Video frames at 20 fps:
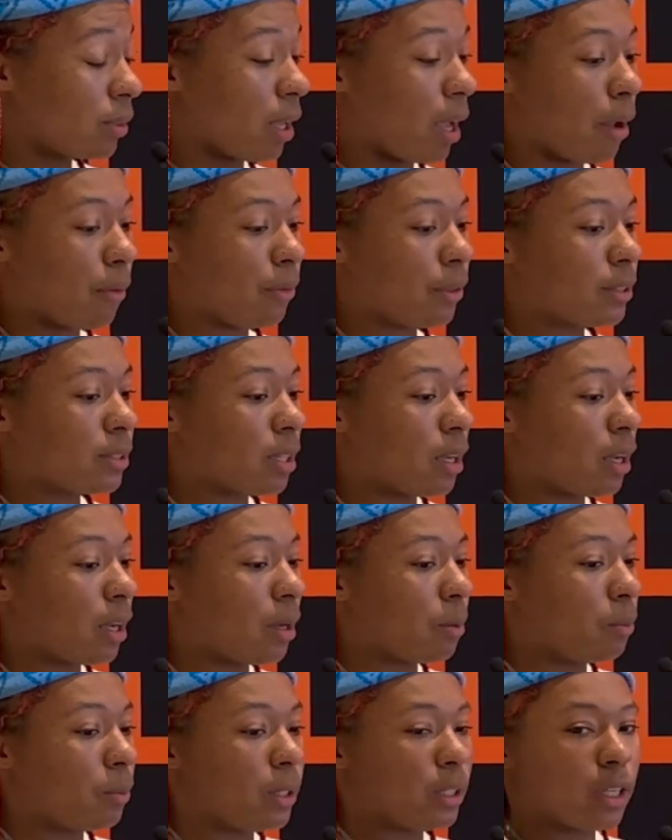every
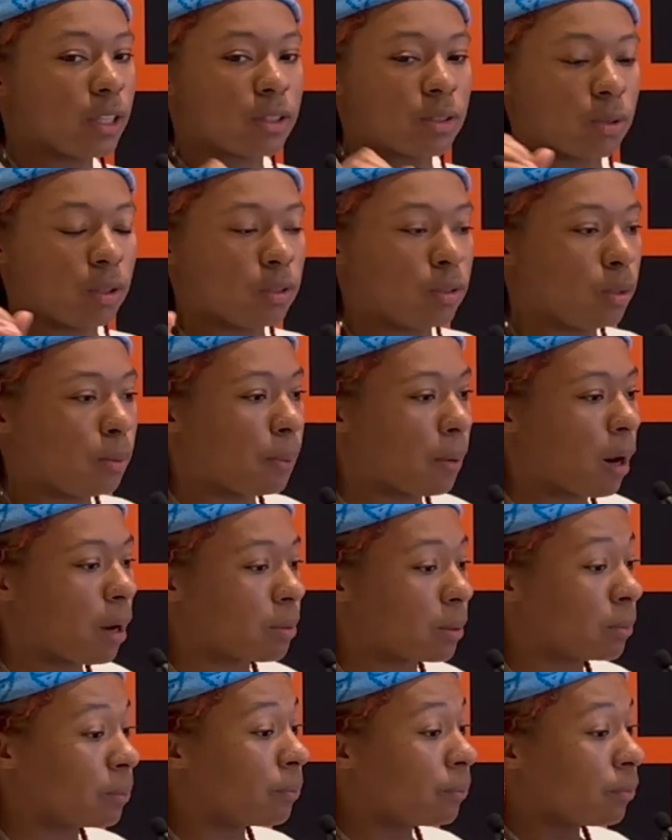time we enter a new
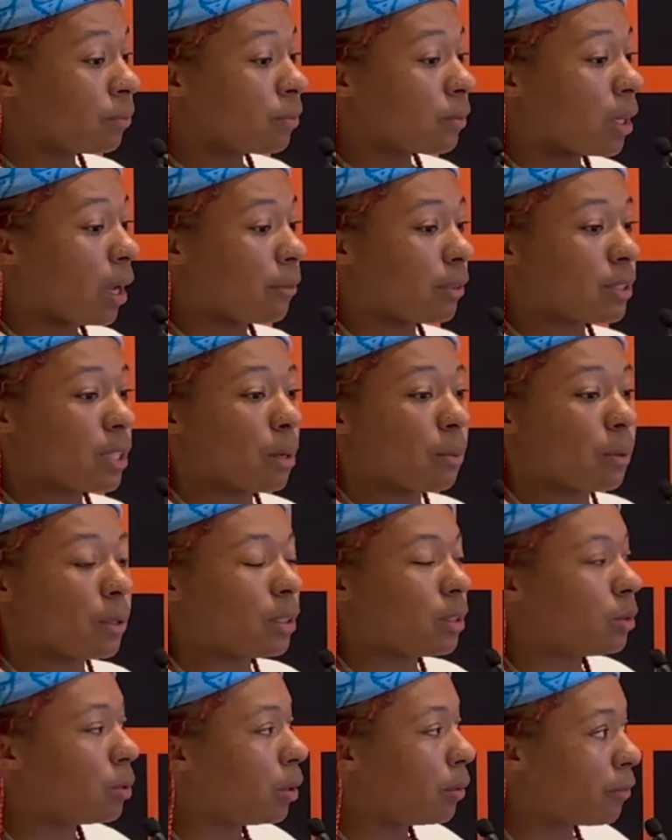problem, every time we're
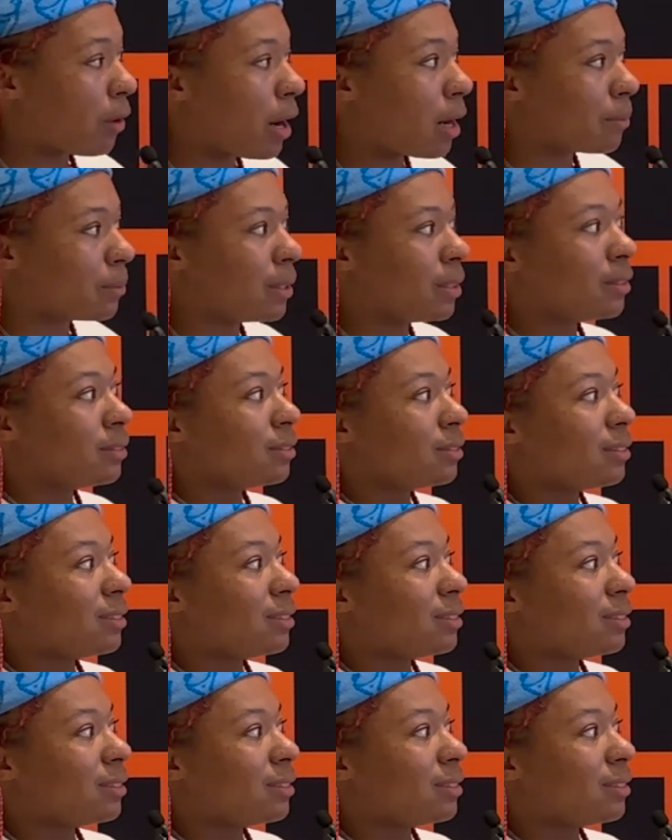in a new environment,